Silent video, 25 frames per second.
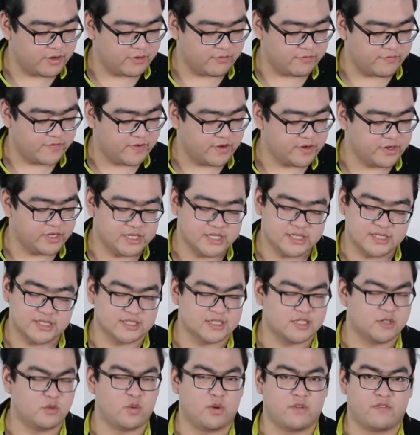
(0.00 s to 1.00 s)
it very
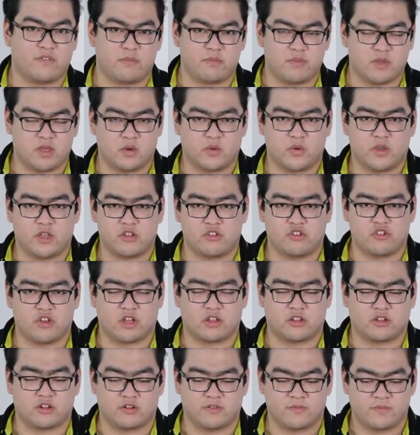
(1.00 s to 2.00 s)
easily with a P O E
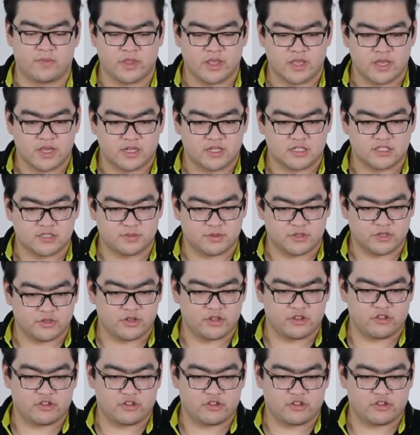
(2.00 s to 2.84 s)
injector. This P O